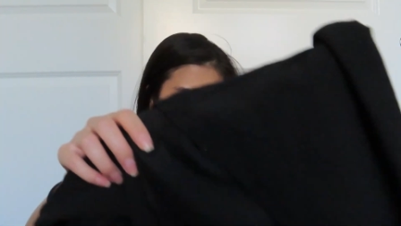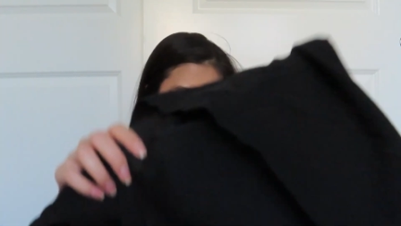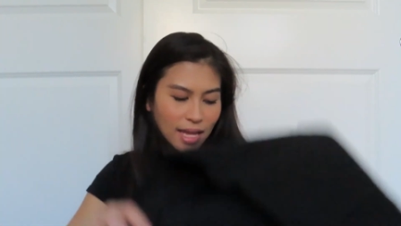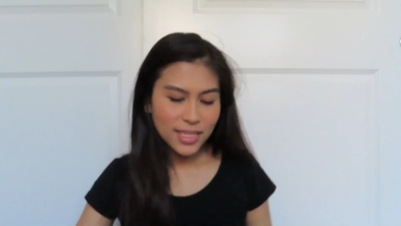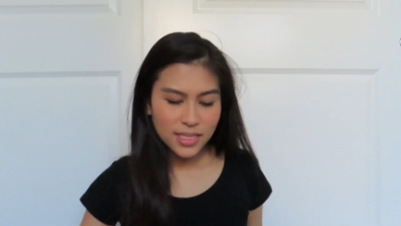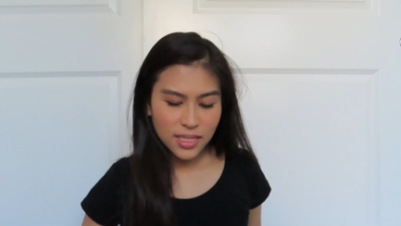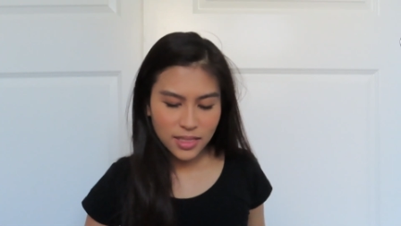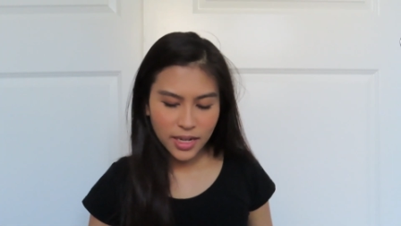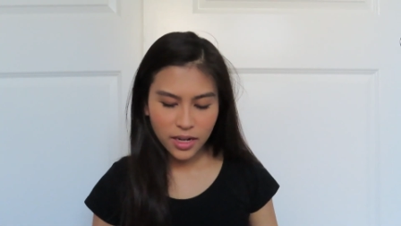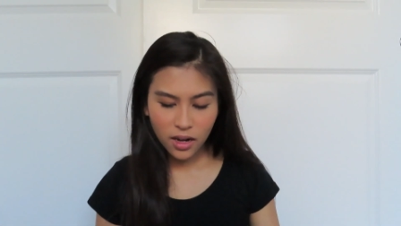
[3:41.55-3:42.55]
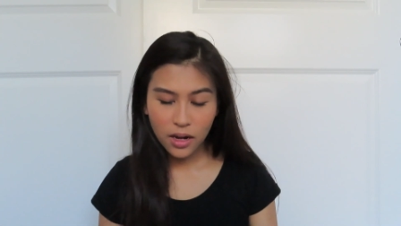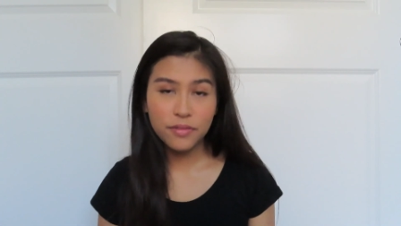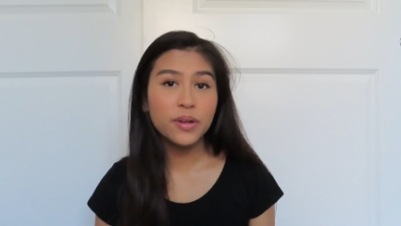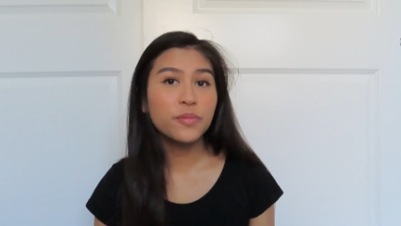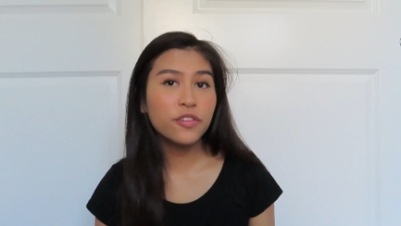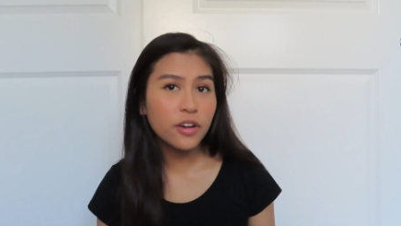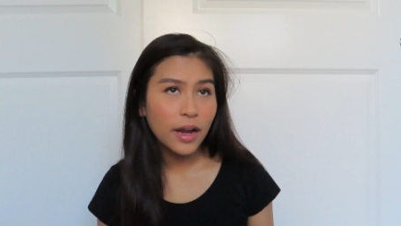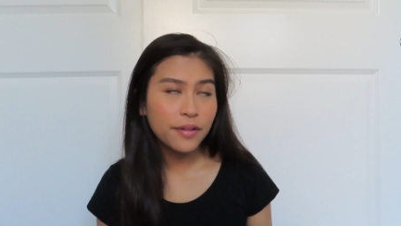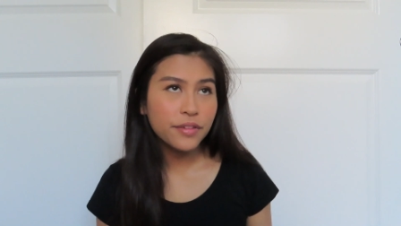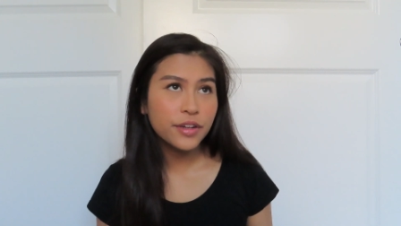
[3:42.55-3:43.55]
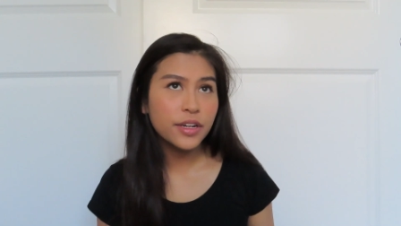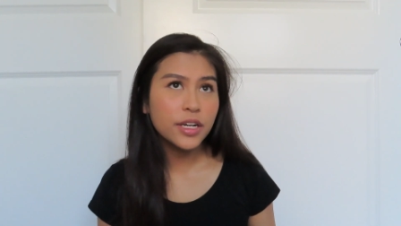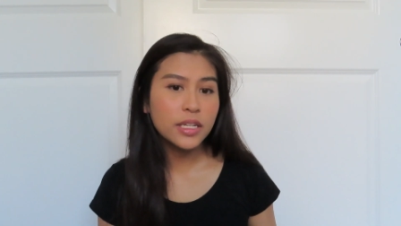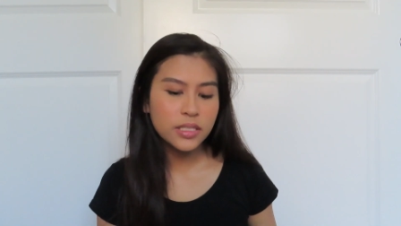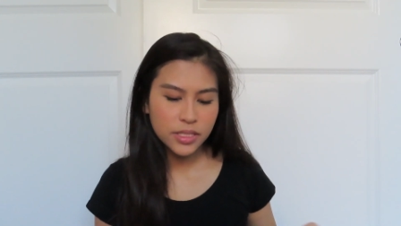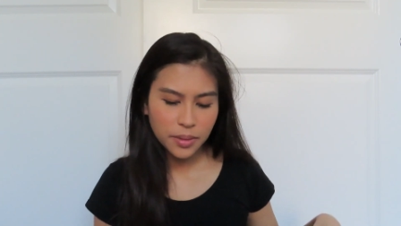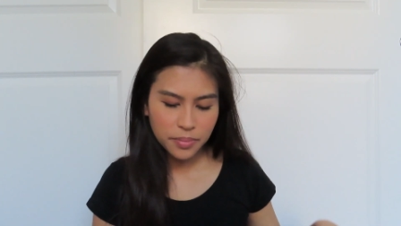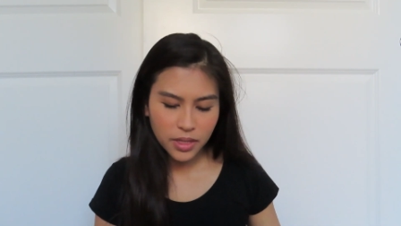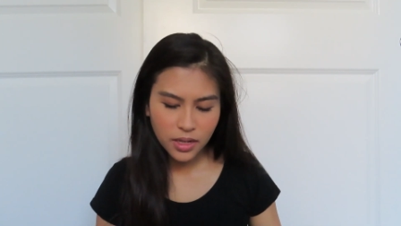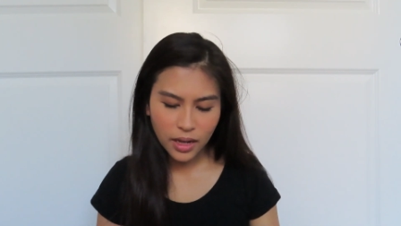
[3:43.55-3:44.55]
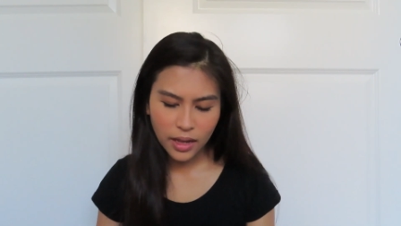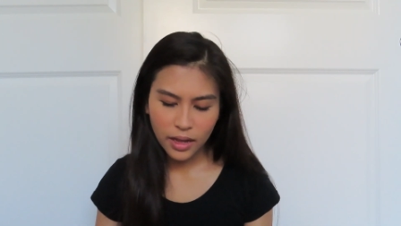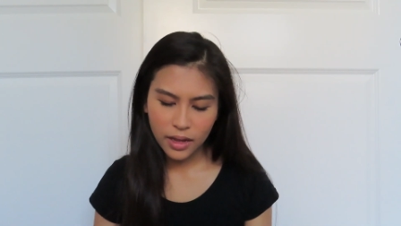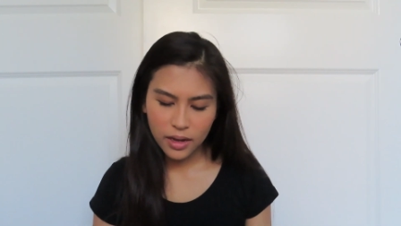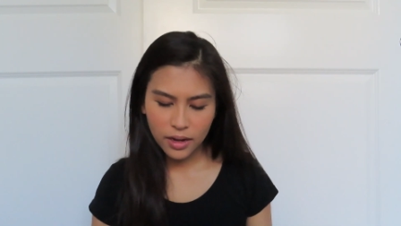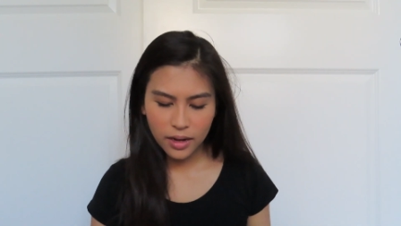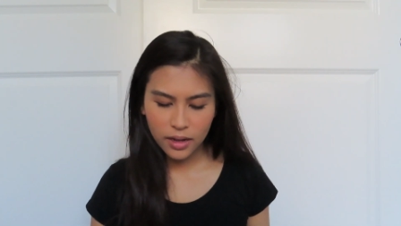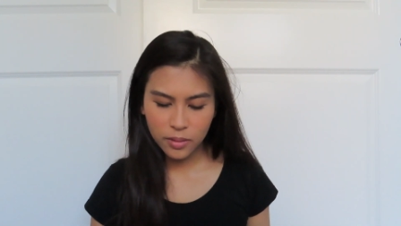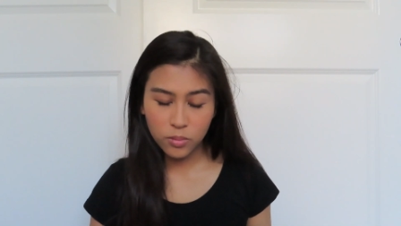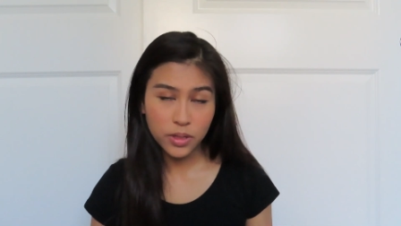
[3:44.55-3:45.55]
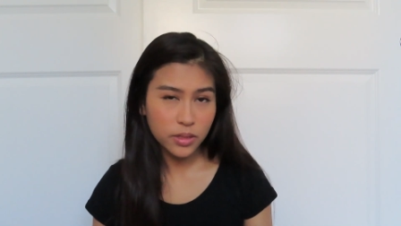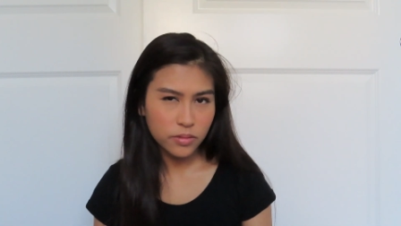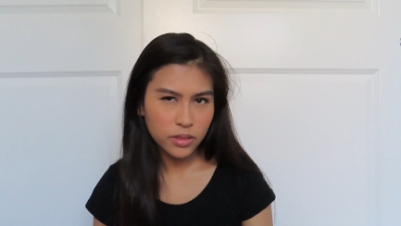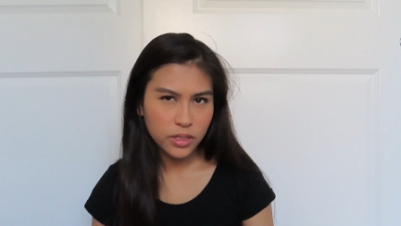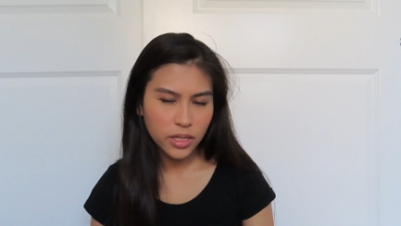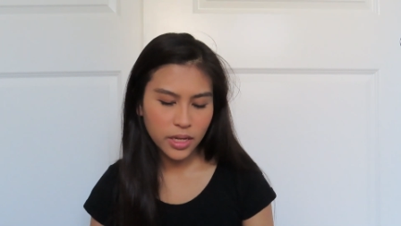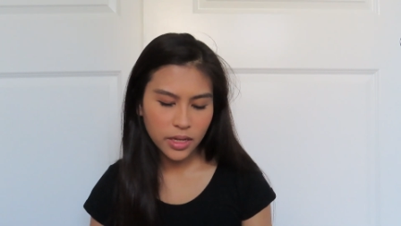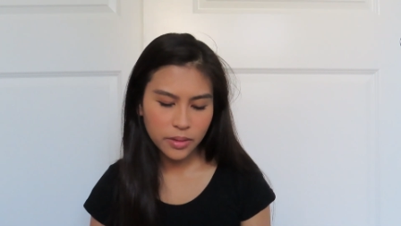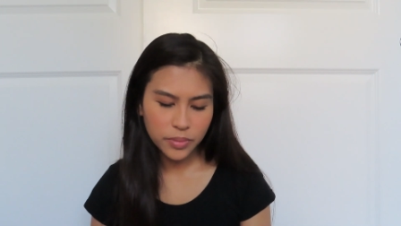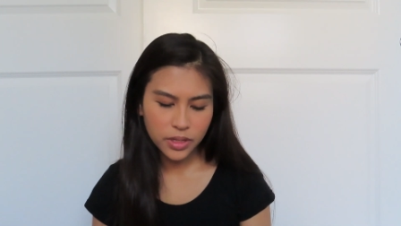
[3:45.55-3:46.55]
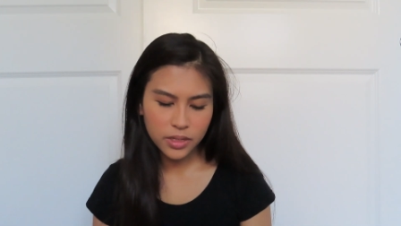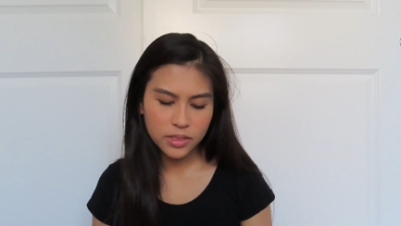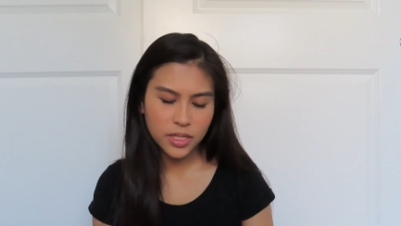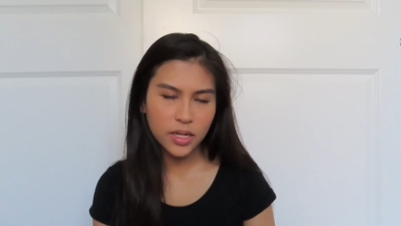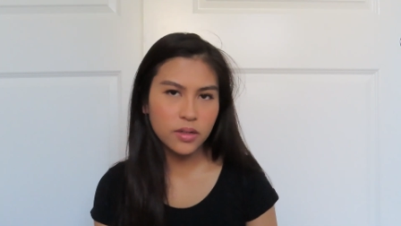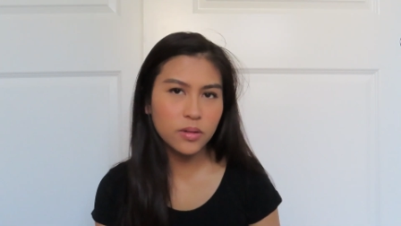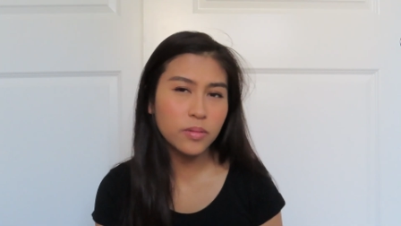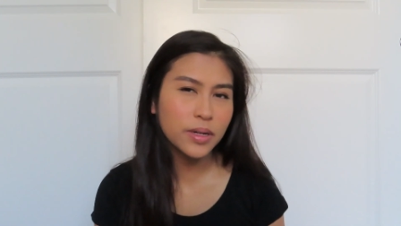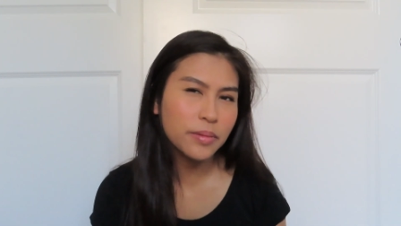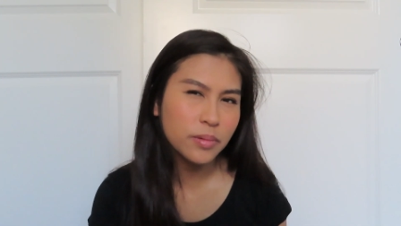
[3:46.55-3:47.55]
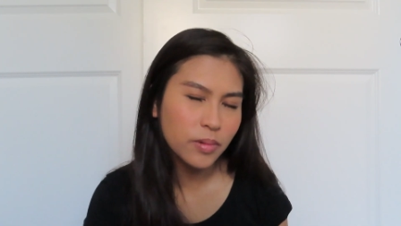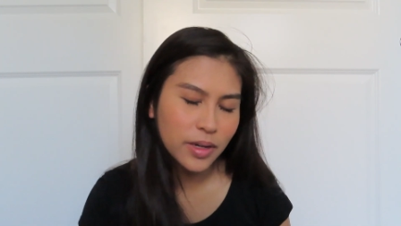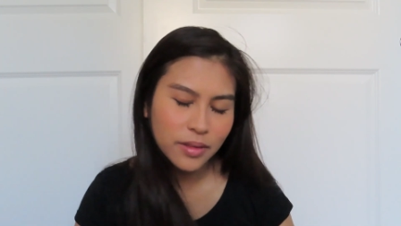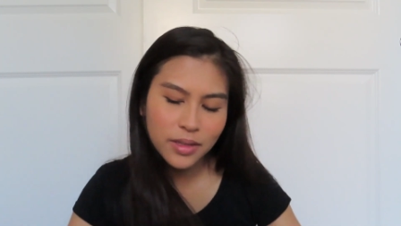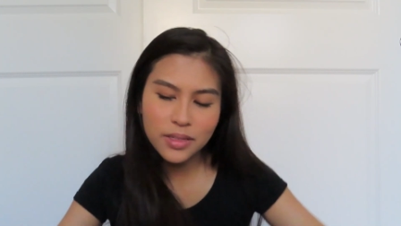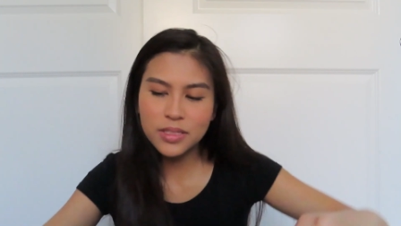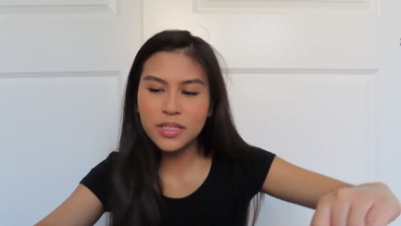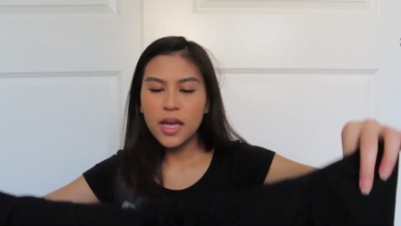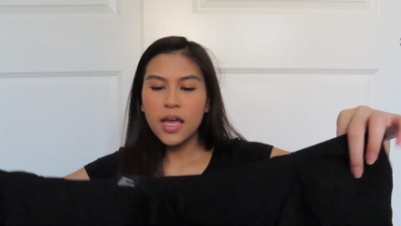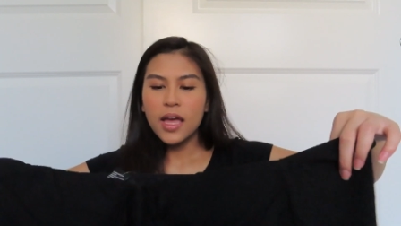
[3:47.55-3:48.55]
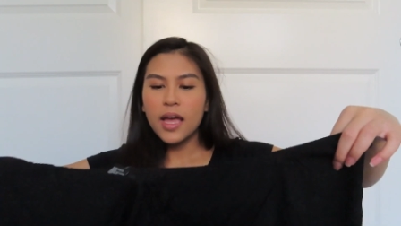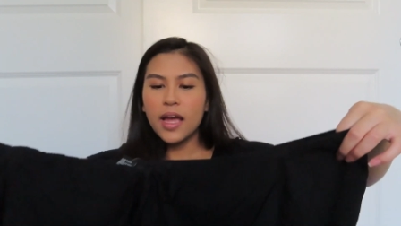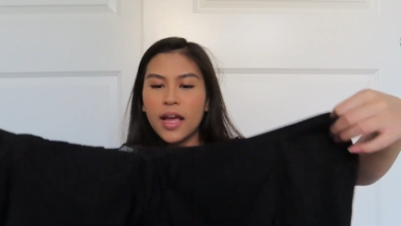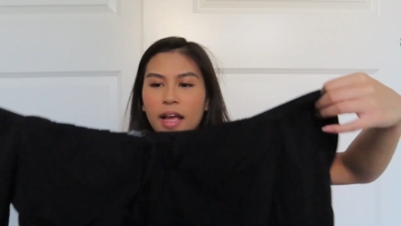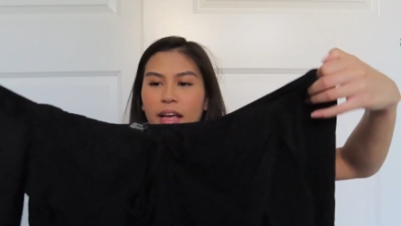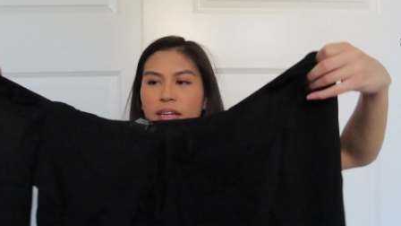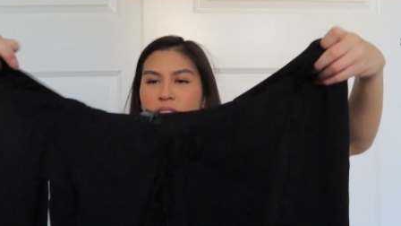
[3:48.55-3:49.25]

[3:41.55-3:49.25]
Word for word: The last thing that I got from Forever is something I wouldn't really get because I don't know where I would wear this. And